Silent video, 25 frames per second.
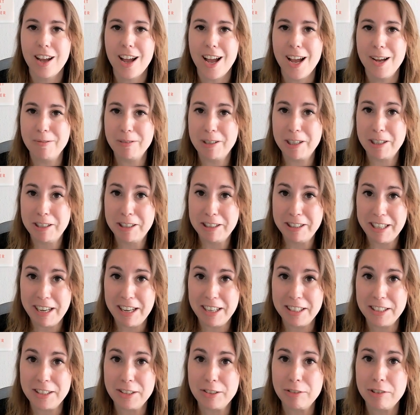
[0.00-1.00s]
I'm going to
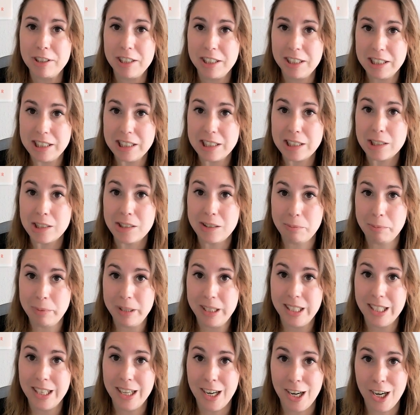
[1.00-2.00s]
tell you, this is going to
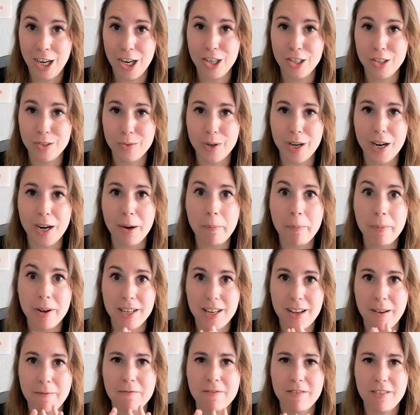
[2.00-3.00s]
be a long one,
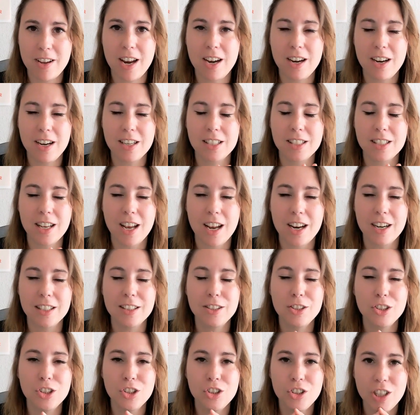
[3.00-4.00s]
but I'm very
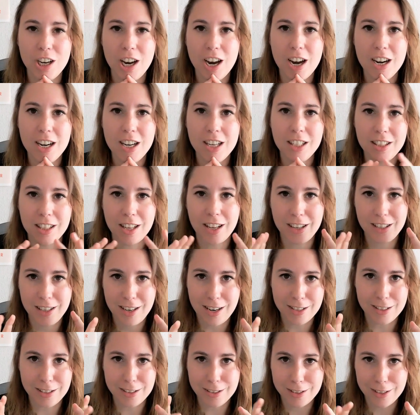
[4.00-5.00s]
excited to share it.
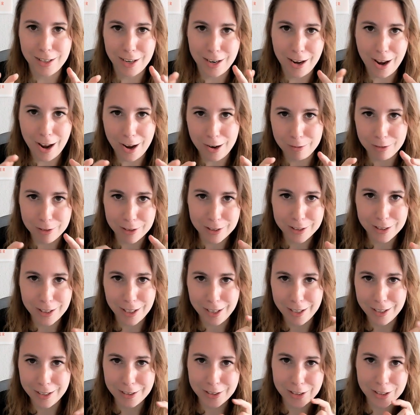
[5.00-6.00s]
Yesterday, I was
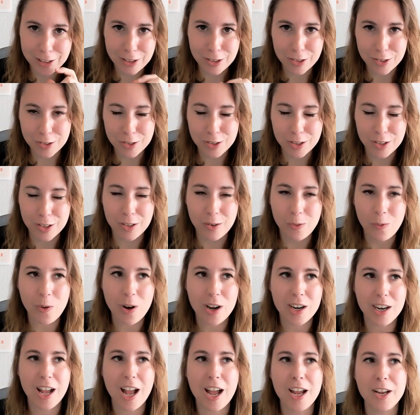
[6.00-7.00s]
taking the notes on
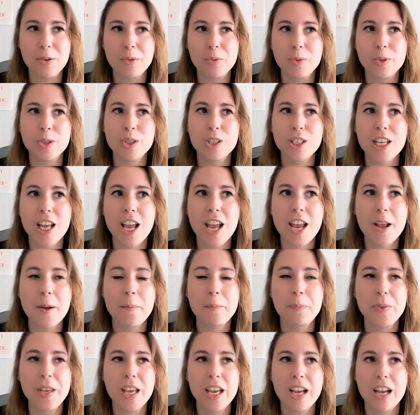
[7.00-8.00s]
what I would
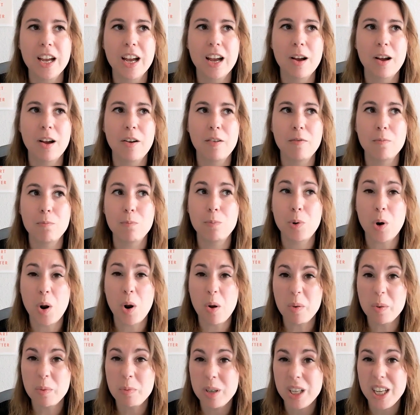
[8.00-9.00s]
say.
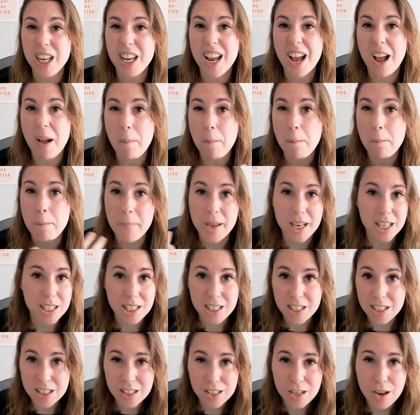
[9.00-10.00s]
Probably I'm
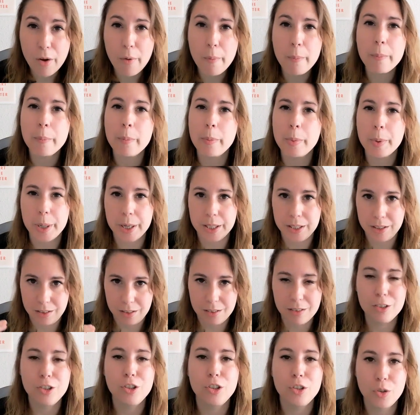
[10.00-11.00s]
missing some, but
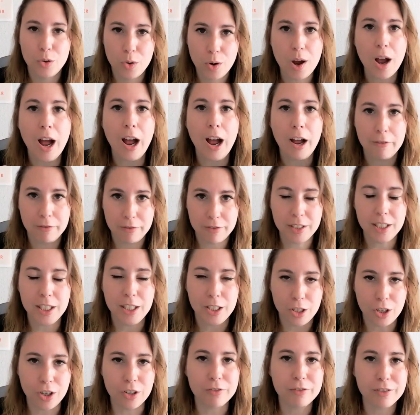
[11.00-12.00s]
you have
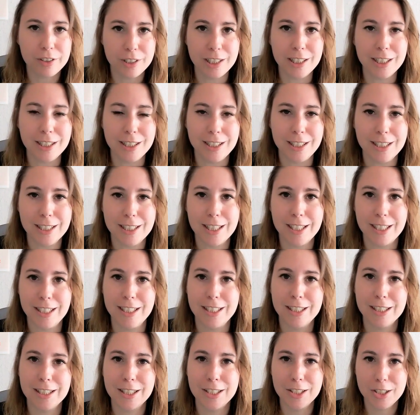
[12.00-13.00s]
enough in this
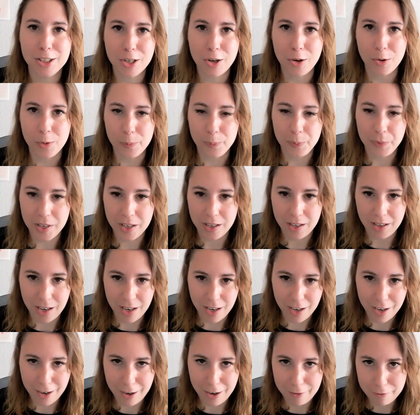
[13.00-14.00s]
list. So I
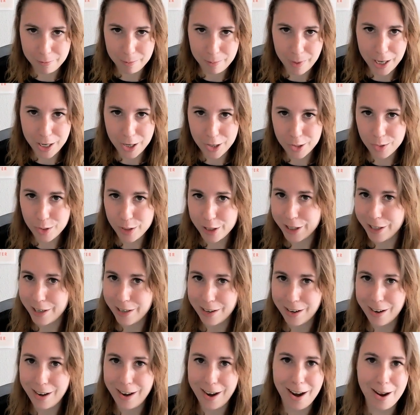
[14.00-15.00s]
have my notes
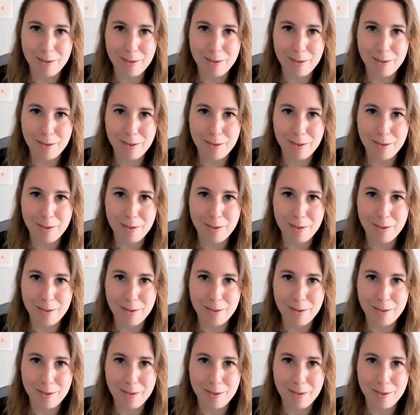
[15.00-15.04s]
here.